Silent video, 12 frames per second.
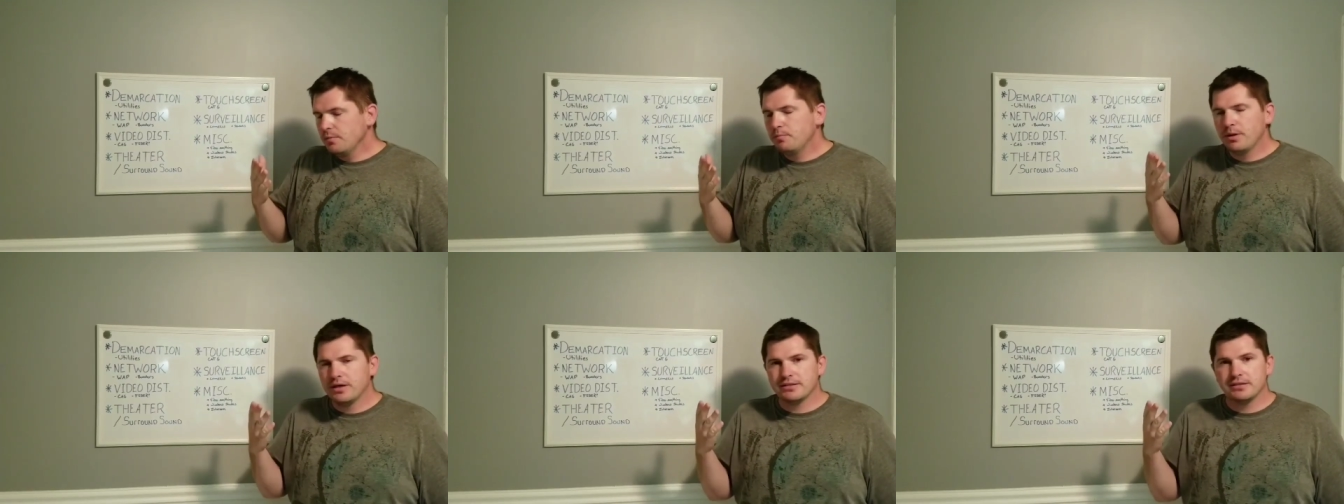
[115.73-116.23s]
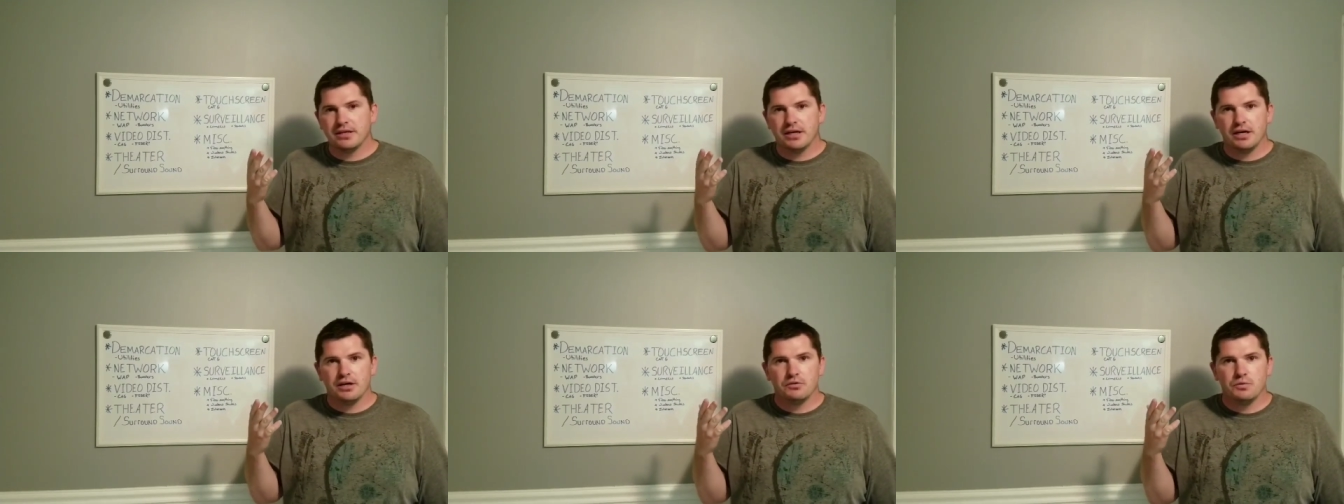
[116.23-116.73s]
but
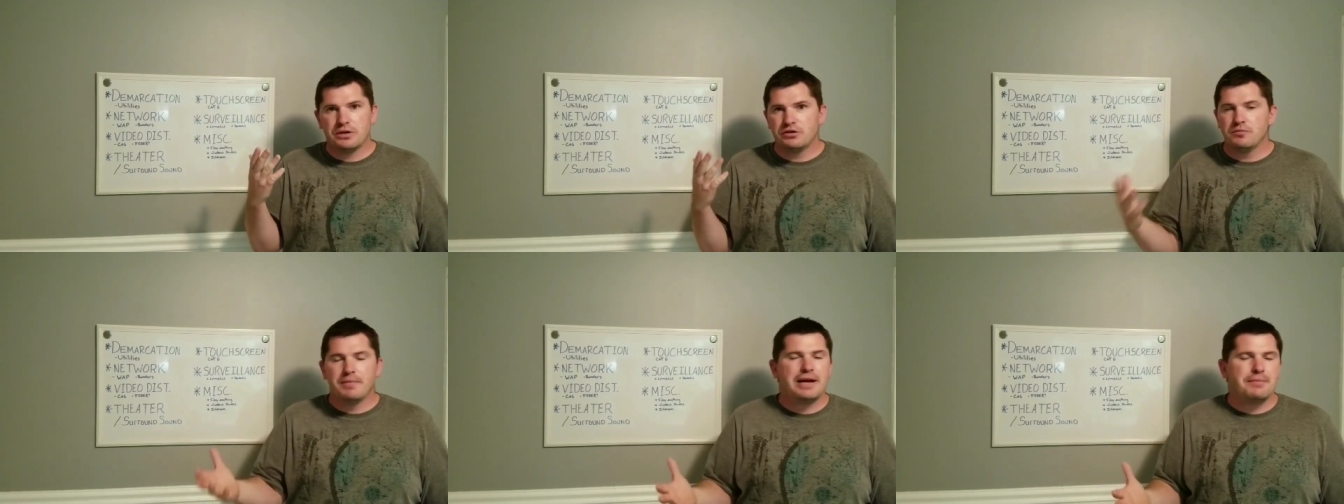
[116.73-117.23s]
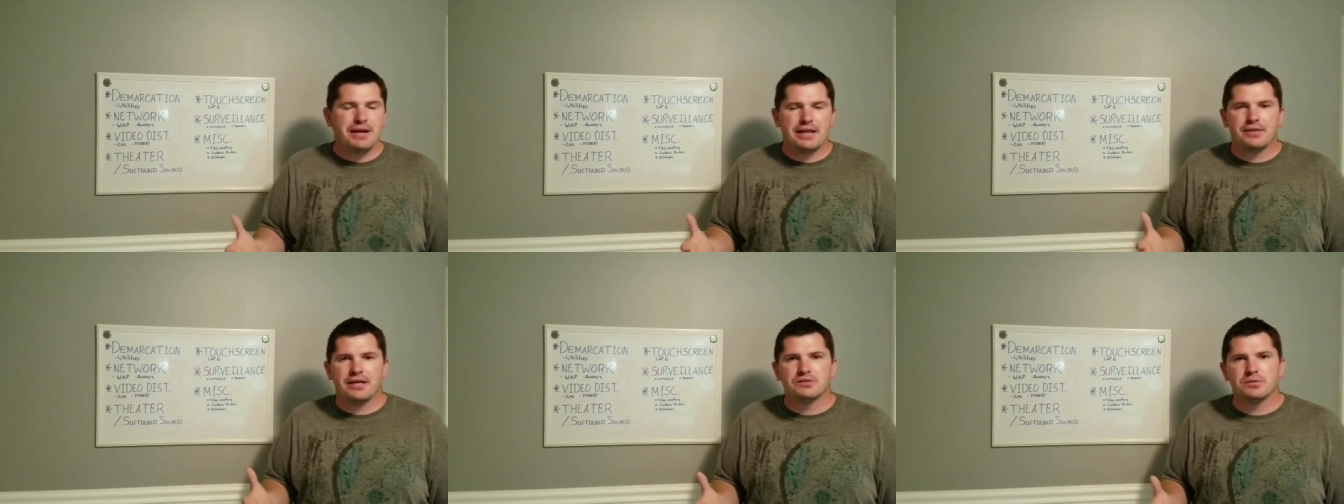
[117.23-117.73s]
uh, we can do many, many
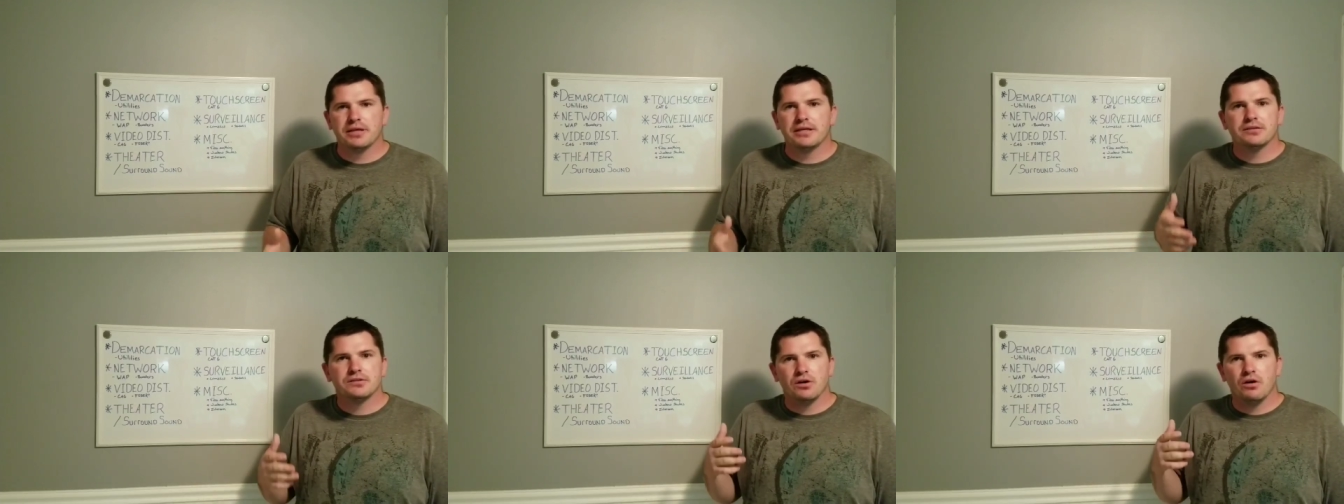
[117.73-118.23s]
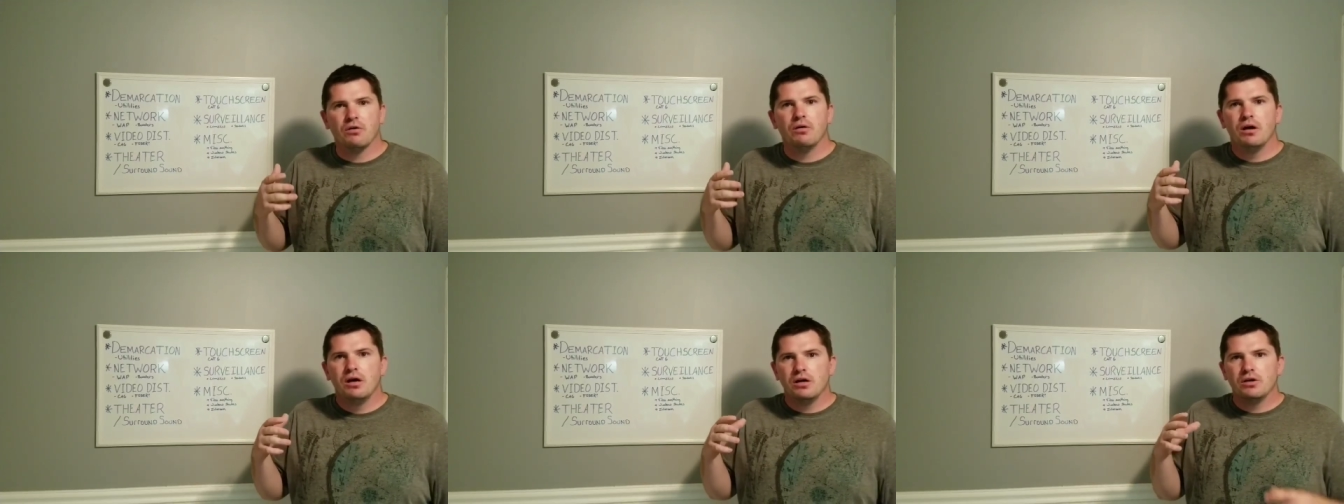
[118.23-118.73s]
things with it.
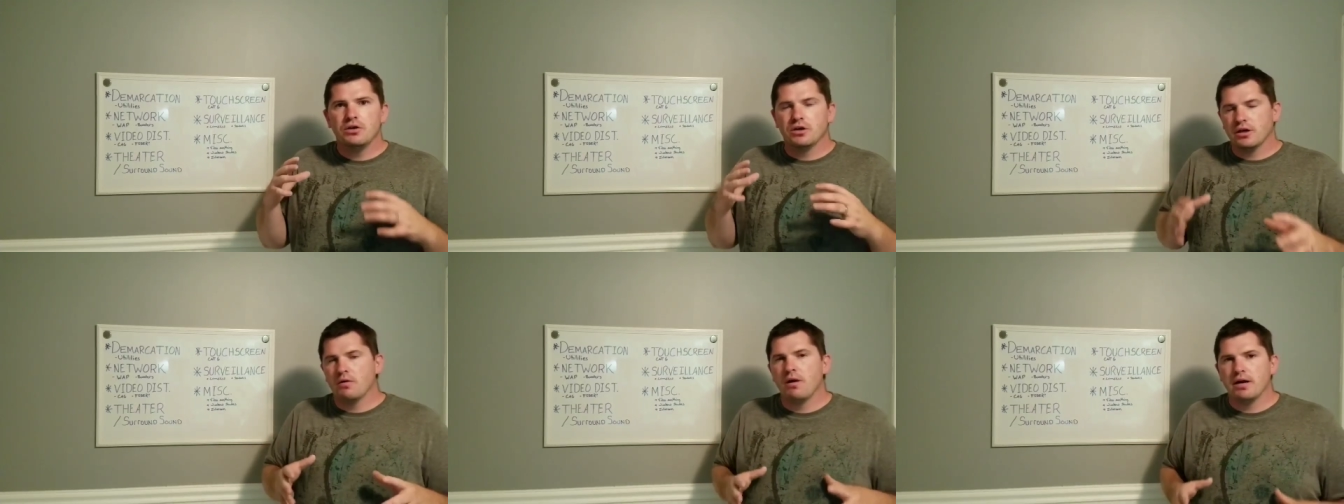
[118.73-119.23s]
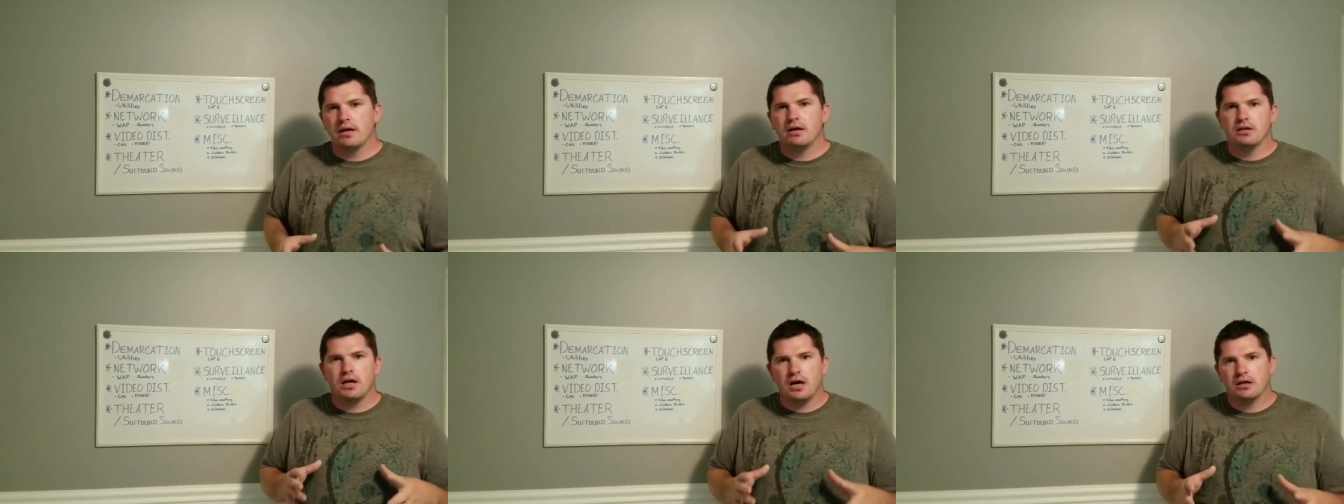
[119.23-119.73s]
So you're going to want a
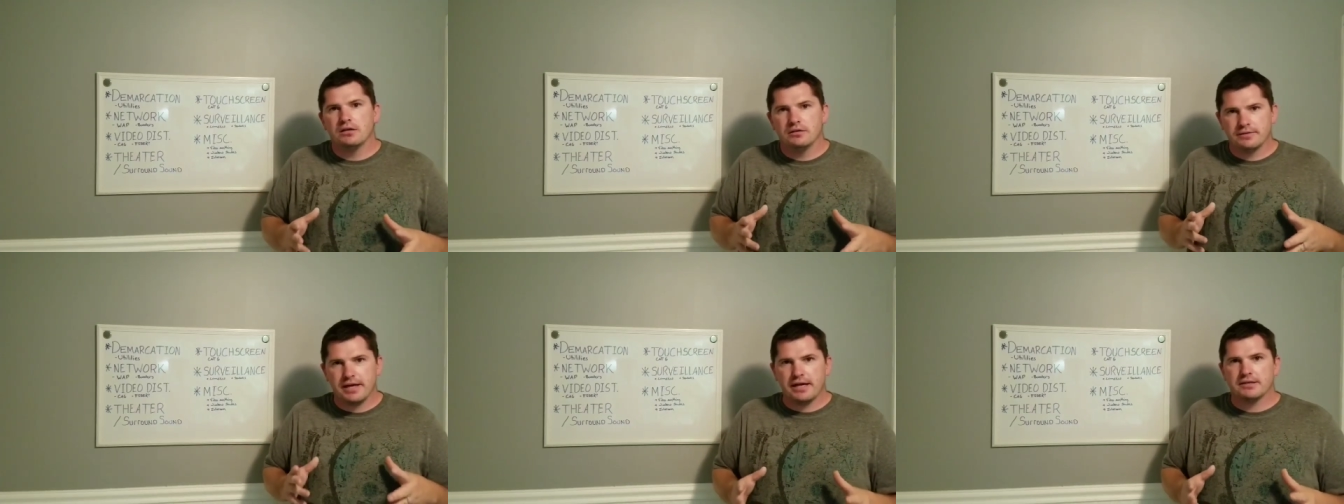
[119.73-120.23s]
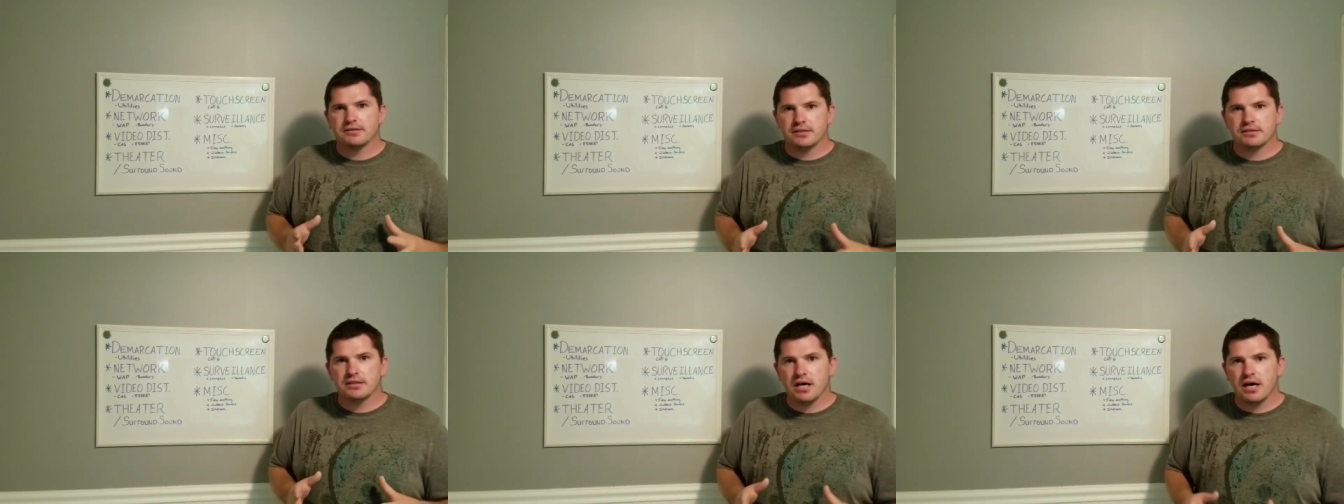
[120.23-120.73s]
lot of
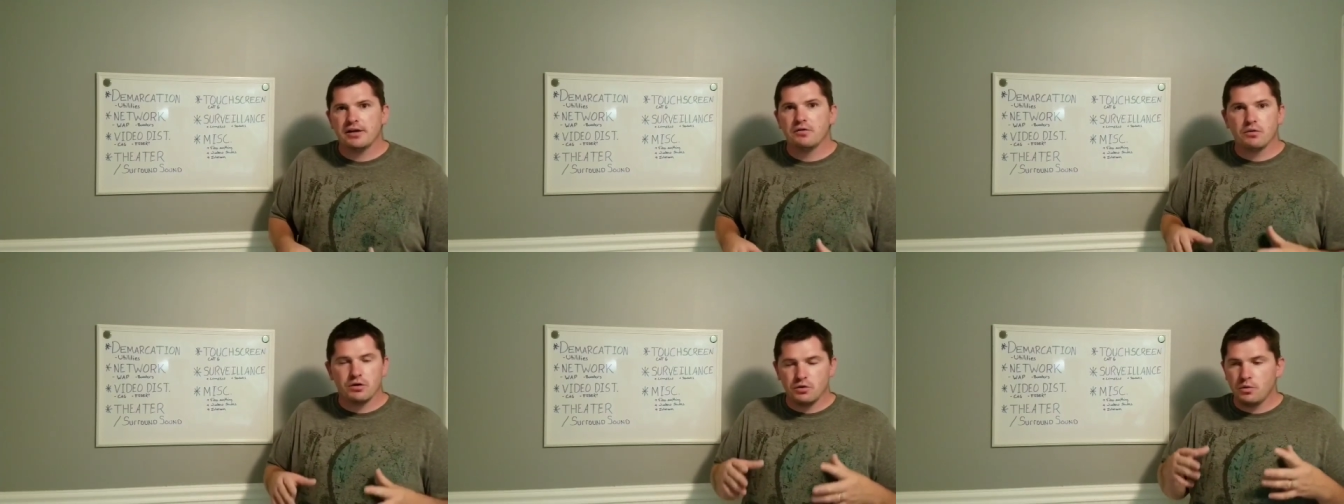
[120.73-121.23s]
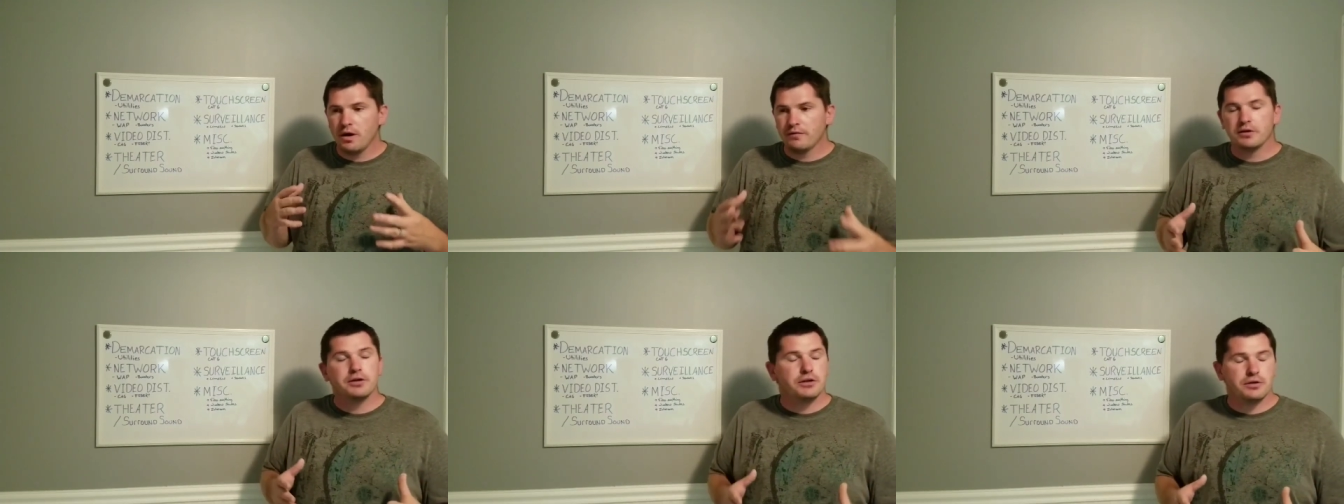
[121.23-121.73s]
Cat6 line or
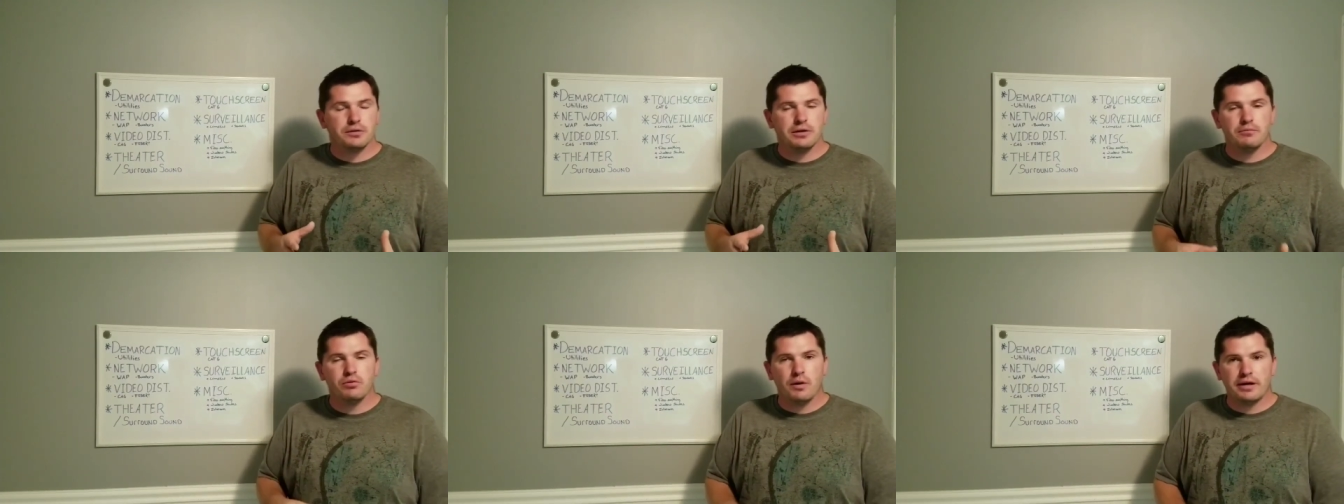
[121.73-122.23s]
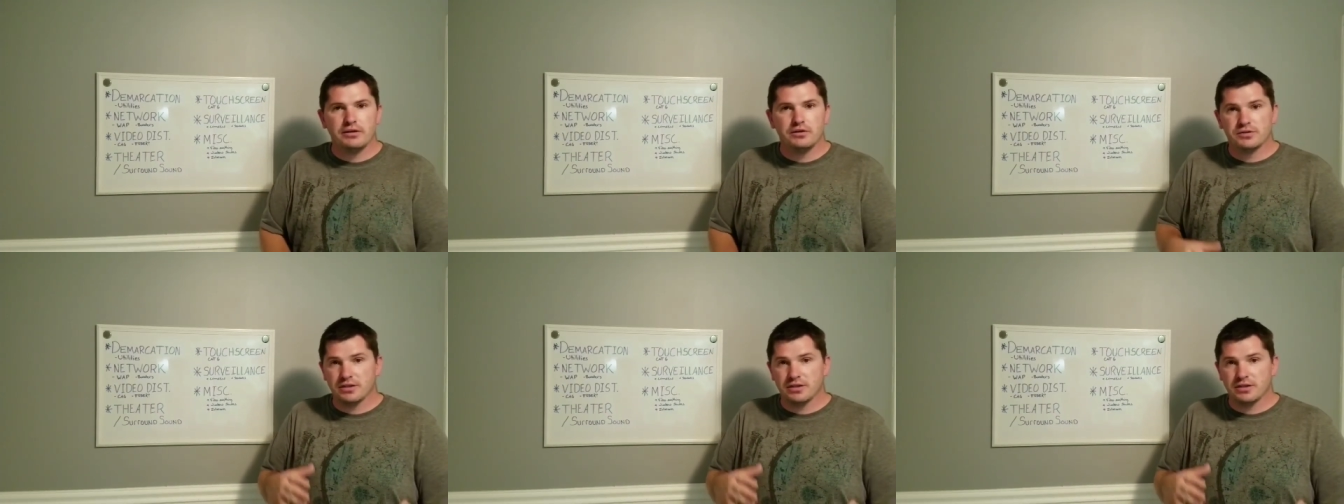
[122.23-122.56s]
whoever you're employing to do is